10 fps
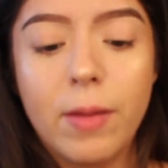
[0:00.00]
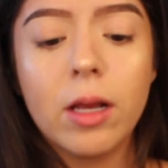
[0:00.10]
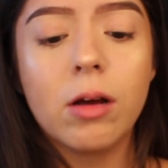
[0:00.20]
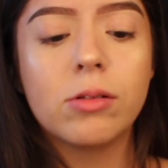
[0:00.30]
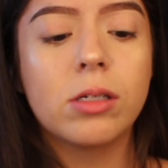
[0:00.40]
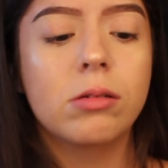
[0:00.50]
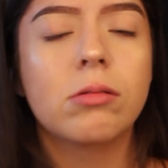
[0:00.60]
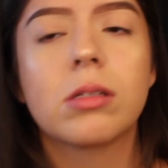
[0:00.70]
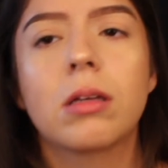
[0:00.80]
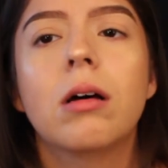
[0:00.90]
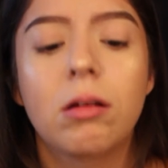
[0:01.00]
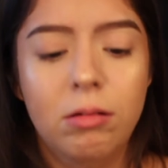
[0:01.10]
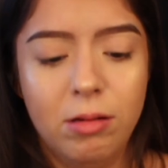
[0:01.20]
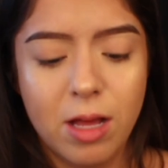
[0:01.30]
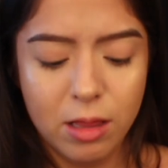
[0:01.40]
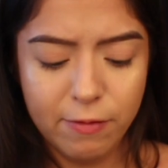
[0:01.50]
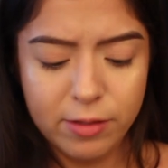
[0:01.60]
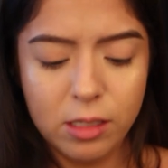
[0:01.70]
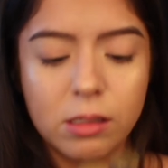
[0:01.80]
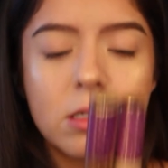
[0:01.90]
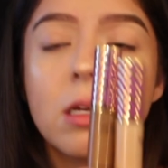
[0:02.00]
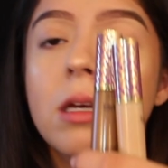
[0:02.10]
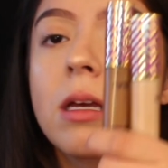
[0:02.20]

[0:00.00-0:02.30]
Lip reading: My go-tos. Oh, I love these.